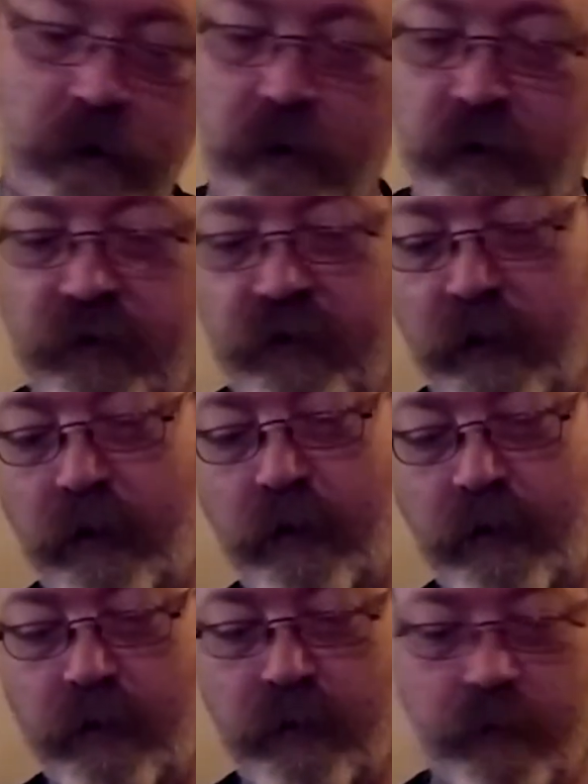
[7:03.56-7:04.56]

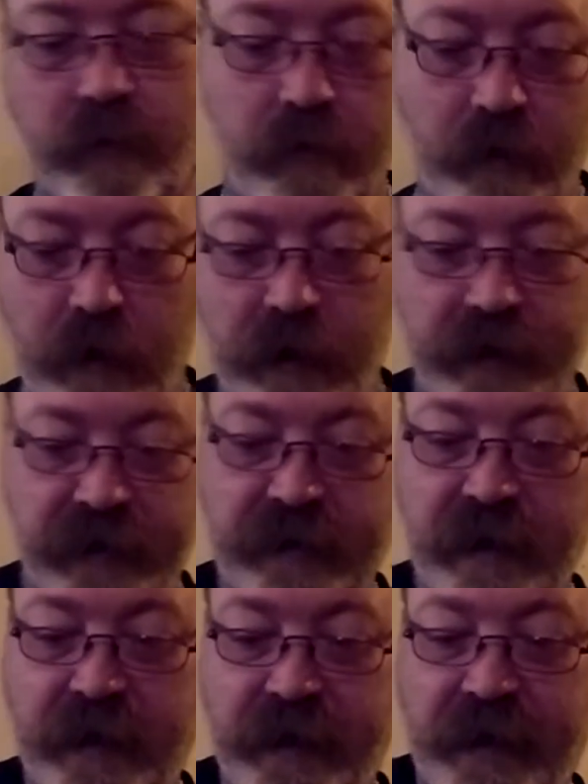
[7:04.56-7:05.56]
so I
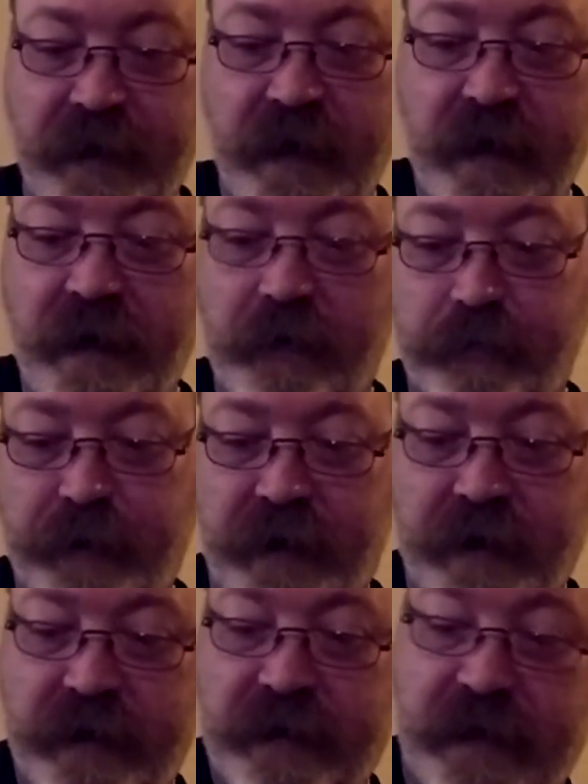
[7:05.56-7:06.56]
decided to get it
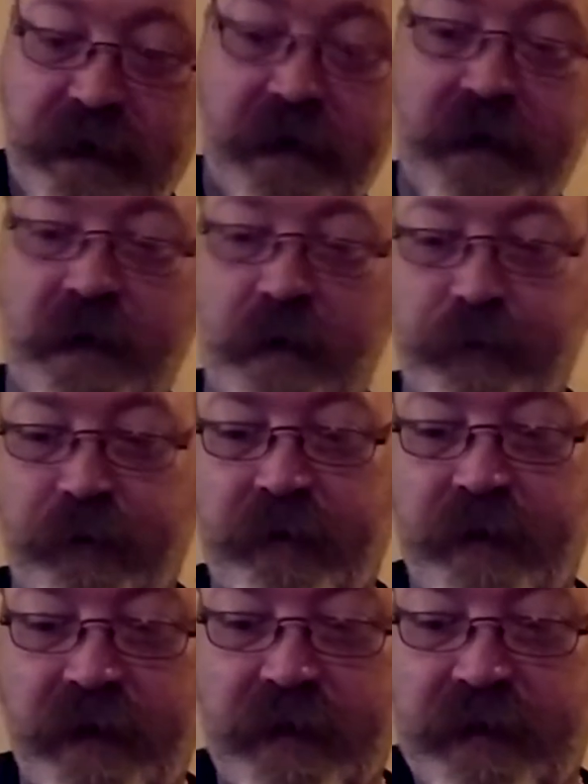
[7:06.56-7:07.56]
because it had a couple
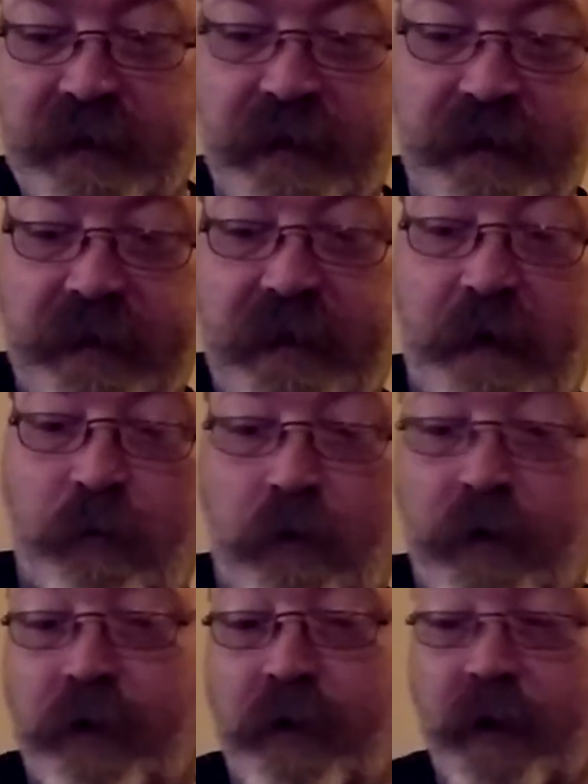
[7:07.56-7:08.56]
things in it that were
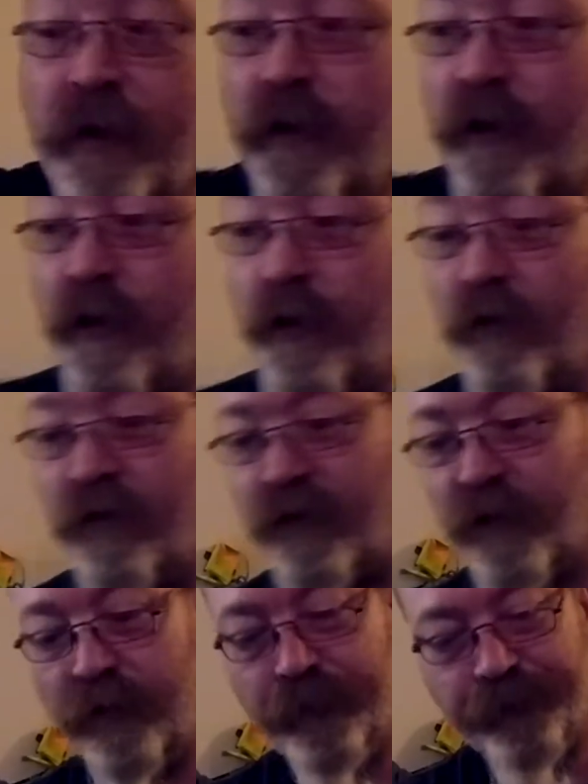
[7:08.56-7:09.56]
useful.